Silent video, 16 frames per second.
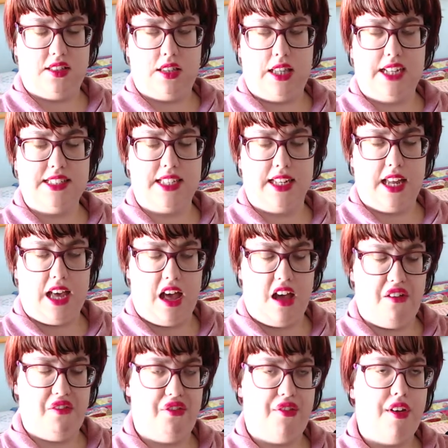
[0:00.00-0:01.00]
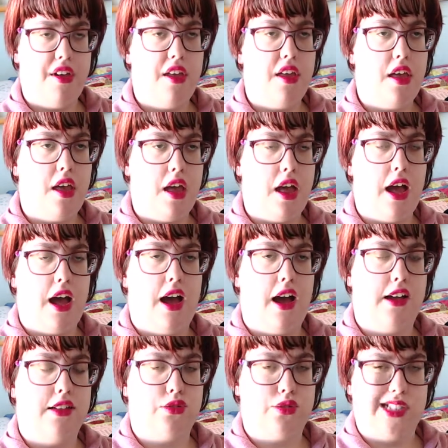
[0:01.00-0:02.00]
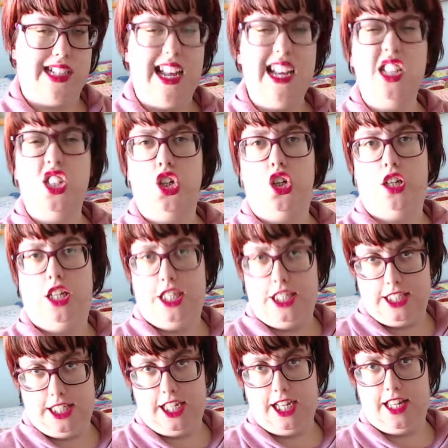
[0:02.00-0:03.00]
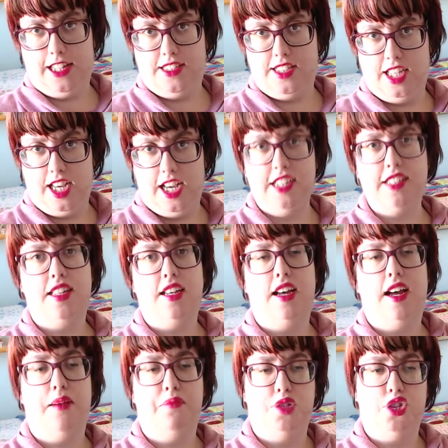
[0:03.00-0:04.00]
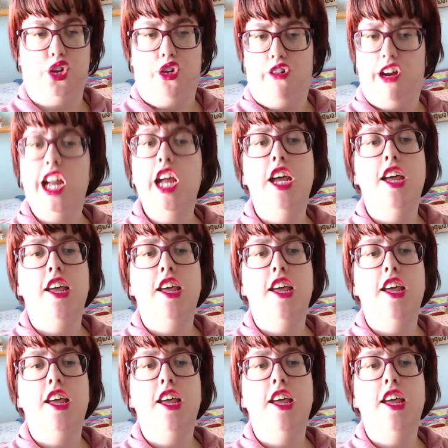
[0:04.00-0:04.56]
doesn't have a translation in English yet, I'm sorry,